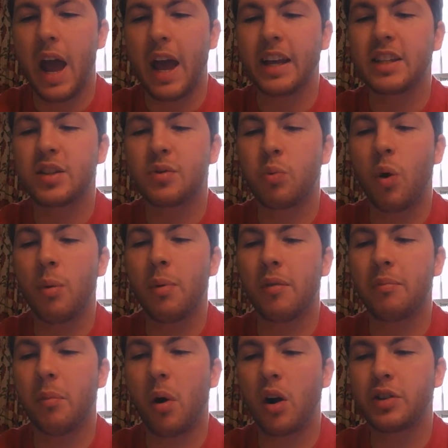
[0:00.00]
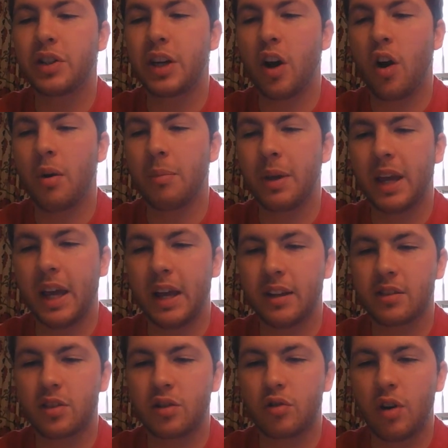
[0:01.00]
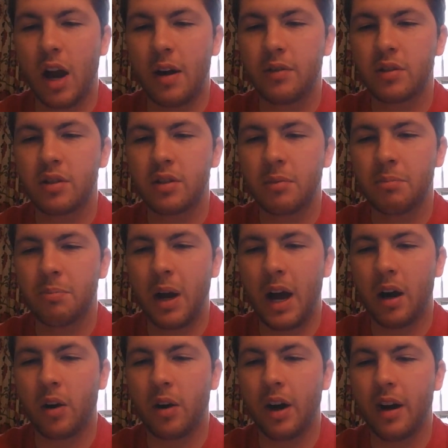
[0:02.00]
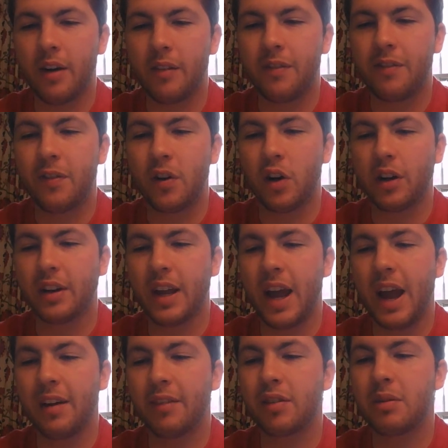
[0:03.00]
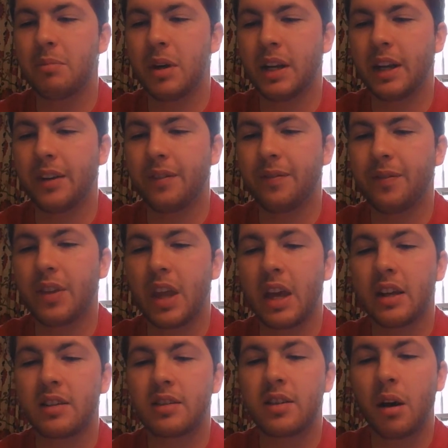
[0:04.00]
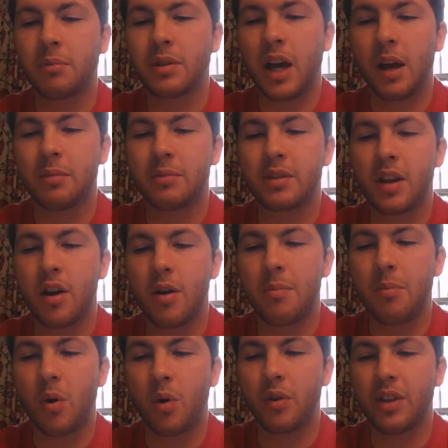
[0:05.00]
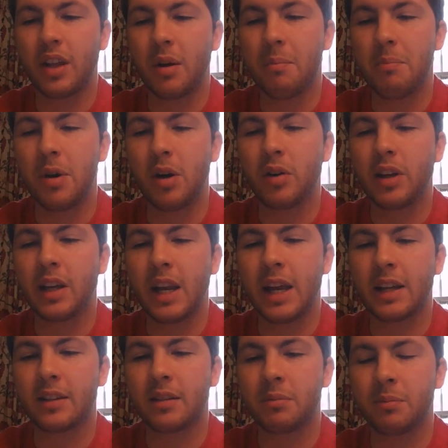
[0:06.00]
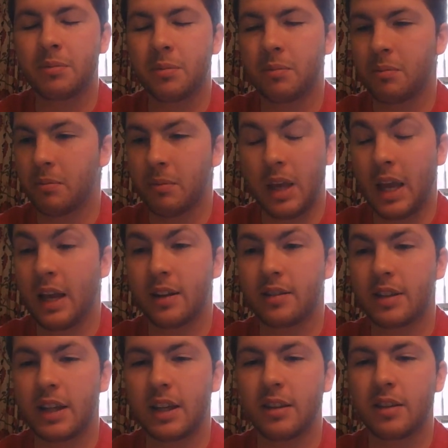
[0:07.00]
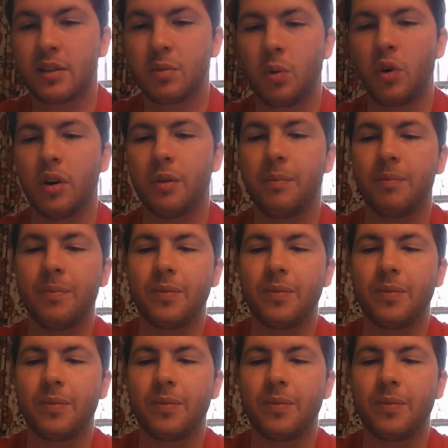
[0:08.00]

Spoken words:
A swarm of marching army ants travels about a foot every minute. Sometimes there are more than 1 million ants in the swarm.